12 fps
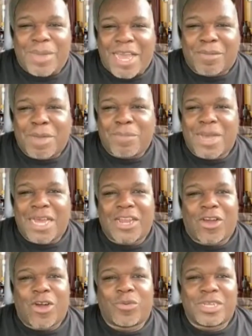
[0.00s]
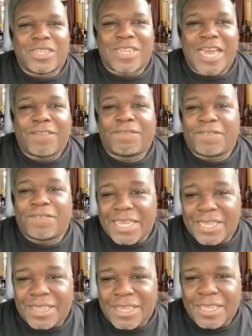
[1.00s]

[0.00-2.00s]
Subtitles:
back of my mind, I always had faith